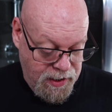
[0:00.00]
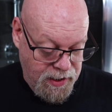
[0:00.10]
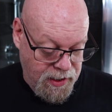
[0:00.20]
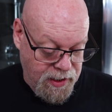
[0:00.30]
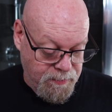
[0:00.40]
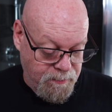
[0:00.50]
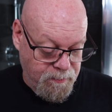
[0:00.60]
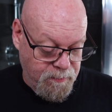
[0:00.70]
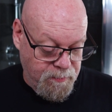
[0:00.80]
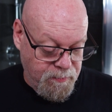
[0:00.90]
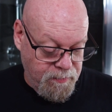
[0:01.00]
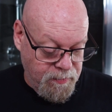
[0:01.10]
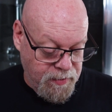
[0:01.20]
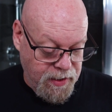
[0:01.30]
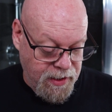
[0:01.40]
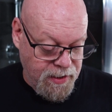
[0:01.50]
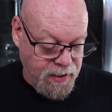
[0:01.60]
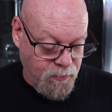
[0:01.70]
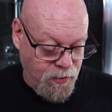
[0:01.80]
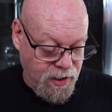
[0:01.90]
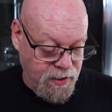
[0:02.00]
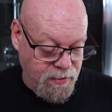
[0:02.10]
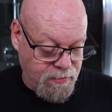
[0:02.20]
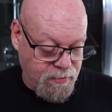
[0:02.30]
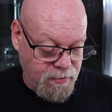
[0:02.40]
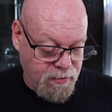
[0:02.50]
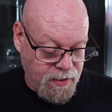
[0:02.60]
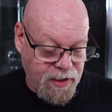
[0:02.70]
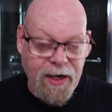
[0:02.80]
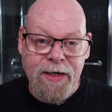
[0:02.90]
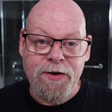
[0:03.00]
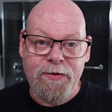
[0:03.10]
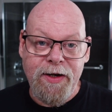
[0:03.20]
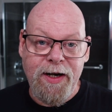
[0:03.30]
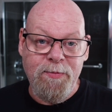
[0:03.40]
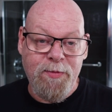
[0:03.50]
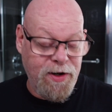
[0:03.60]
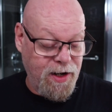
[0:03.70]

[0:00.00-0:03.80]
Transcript: ending with category number